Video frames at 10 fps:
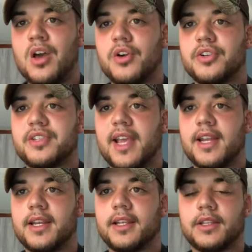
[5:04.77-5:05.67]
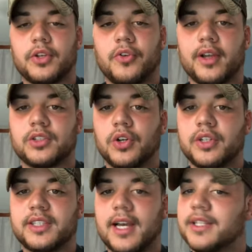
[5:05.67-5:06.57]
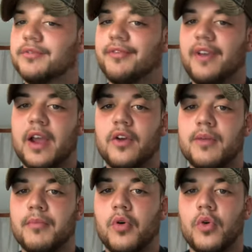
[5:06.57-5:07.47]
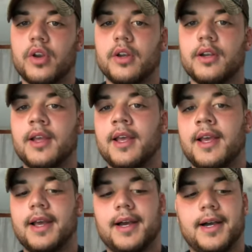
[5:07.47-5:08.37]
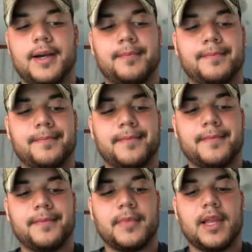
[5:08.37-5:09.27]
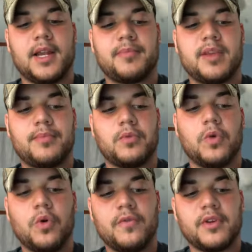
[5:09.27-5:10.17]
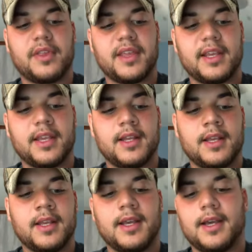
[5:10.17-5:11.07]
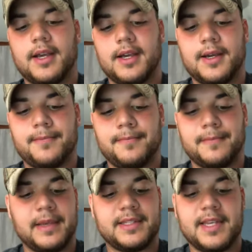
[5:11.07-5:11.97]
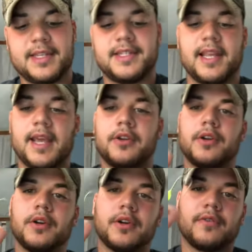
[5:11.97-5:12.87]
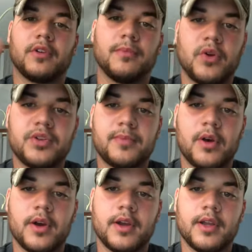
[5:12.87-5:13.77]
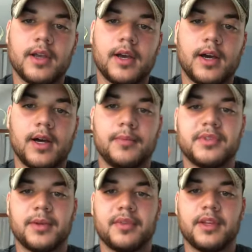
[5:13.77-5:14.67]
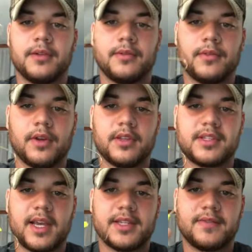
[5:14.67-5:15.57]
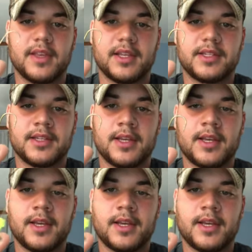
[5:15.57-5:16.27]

understanding the correct hook size is very important. Um, a lot of people overthink it. Um, I'd say a standard hook for the most part, um, something around the size of this